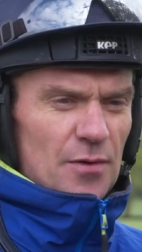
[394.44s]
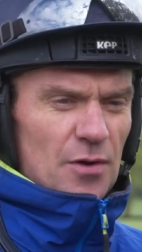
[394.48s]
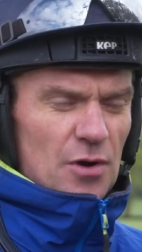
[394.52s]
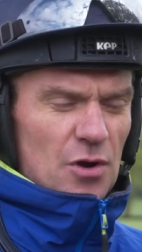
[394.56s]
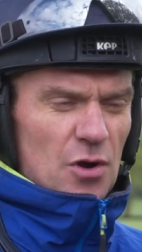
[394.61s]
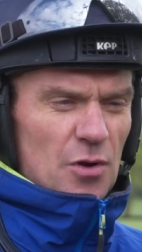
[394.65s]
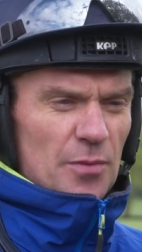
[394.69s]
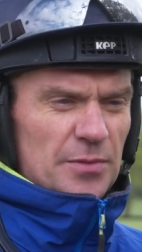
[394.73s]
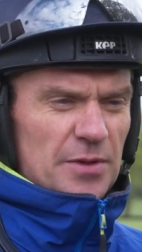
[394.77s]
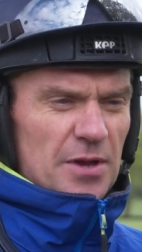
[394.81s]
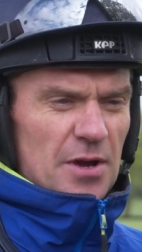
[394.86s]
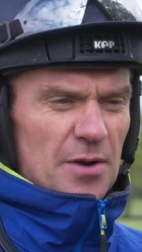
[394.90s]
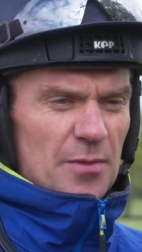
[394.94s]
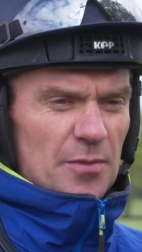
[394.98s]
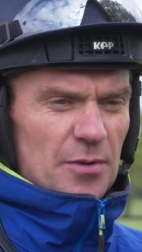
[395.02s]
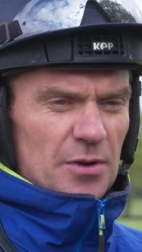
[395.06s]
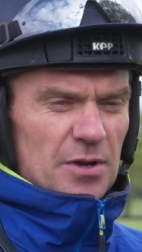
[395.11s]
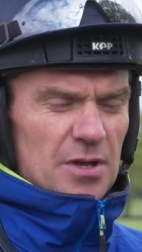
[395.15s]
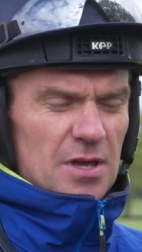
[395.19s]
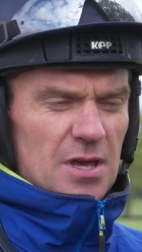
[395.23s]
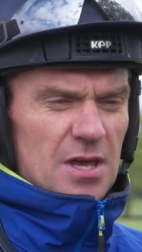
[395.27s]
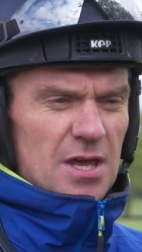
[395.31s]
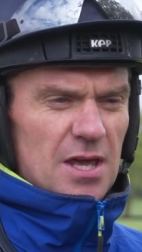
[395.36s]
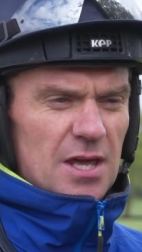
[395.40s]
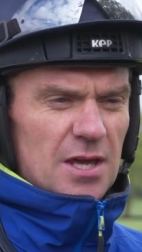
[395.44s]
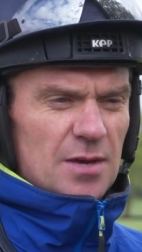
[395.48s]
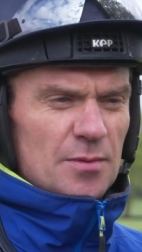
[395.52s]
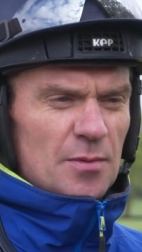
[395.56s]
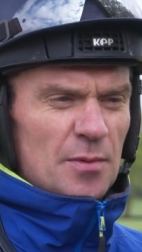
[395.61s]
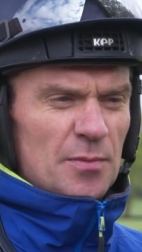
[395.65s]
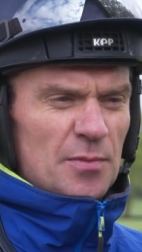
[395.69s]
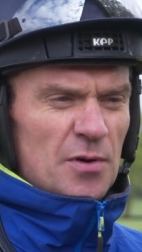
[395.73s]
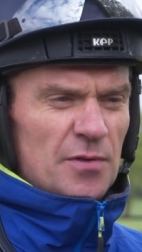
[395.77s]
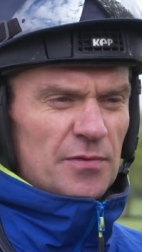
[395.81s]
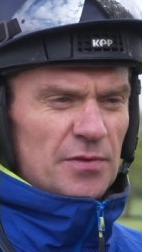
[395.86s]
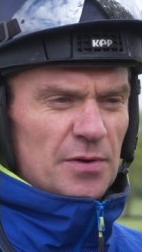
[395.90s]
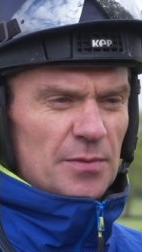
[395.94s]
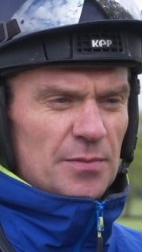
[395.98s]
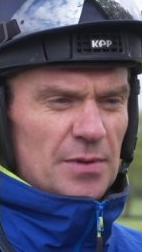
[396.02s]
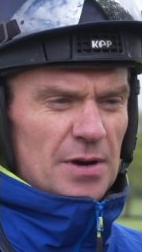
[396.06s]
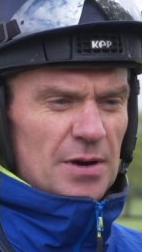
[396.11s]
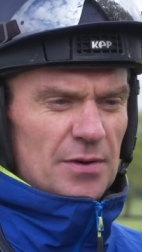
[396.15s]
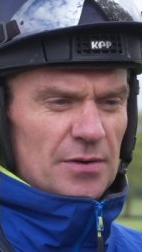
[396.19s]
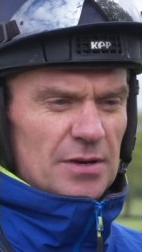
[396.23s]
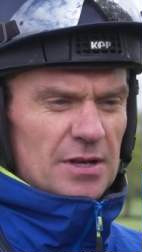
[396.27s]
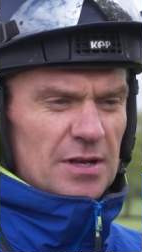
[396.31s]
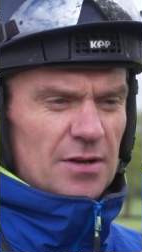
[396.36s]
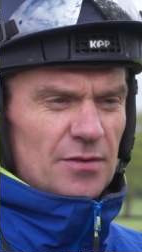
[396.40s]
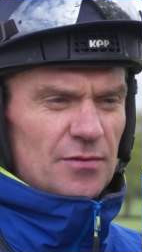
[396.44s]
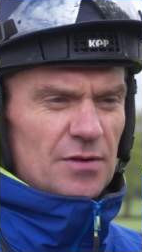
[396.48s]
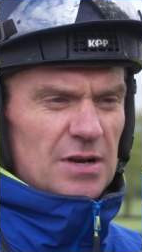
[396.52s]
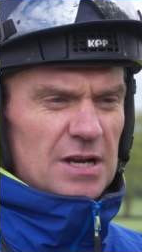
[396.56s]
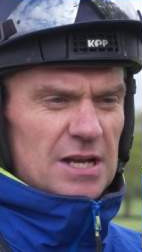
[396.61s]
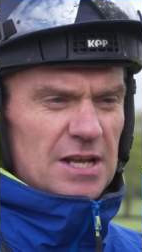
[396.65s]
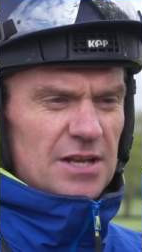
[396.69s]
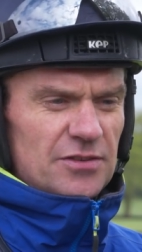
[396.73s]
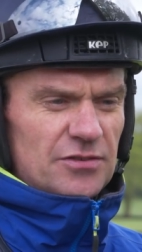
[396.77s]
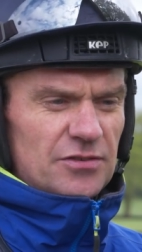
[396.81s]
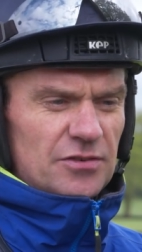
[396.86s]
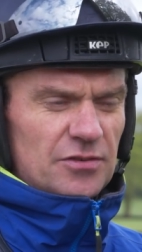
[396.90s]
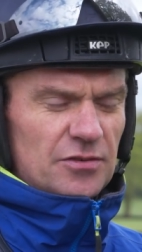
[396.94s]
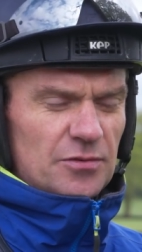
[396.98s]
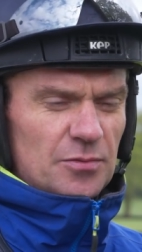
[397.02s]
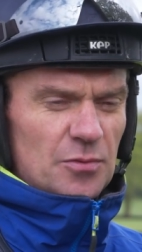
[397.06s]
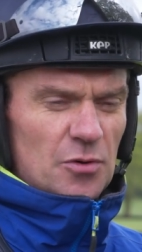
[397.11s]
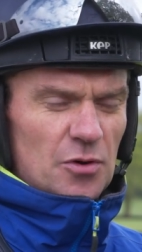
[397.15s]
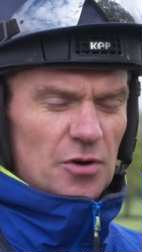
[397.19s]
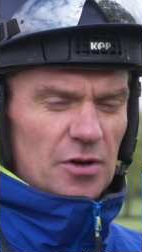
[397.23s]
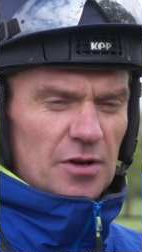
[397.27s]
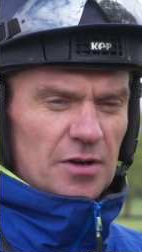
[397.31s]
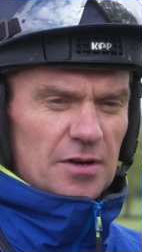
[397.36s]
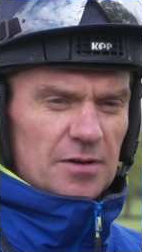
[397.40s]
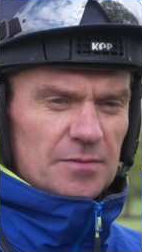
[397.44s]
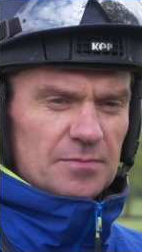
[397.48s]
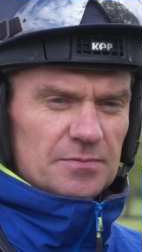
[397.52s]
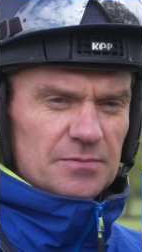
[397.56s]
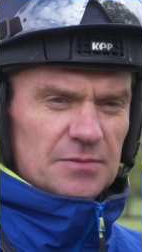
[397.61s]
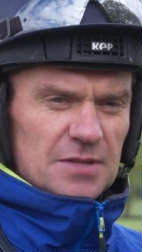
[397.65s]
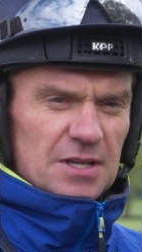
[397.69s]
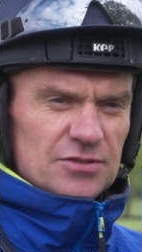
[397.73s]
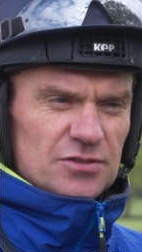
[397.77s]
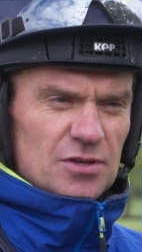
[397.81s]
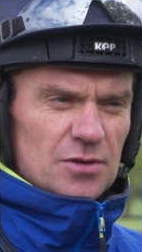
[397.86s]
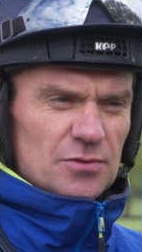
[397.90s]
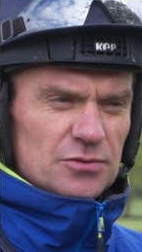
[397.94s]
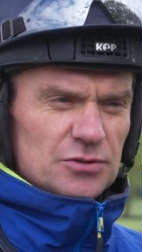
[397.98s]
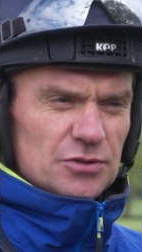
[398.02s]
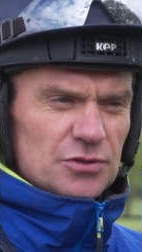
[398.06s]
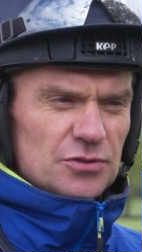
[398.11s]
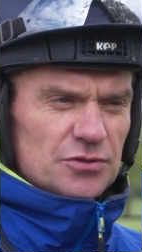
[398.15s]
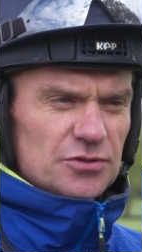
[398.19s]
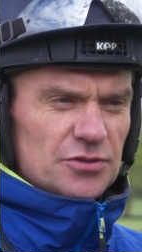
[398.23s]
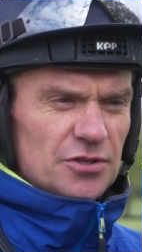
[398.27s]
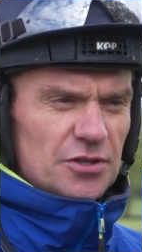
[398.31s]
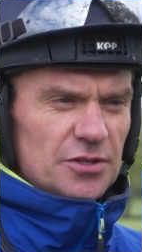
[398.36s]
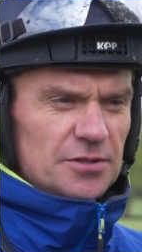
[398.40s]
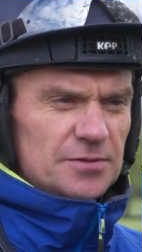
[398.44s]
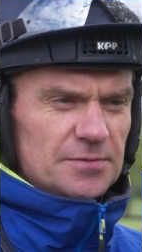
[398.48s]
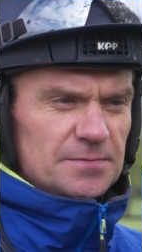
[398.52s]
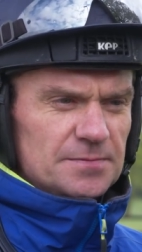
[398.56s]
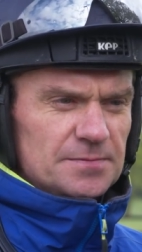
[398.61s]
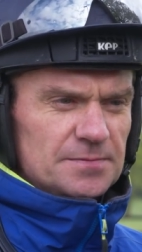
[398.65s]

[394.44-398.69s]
work up there, but he came up over the brow of the hill really easy this morning, and that's always a good sign.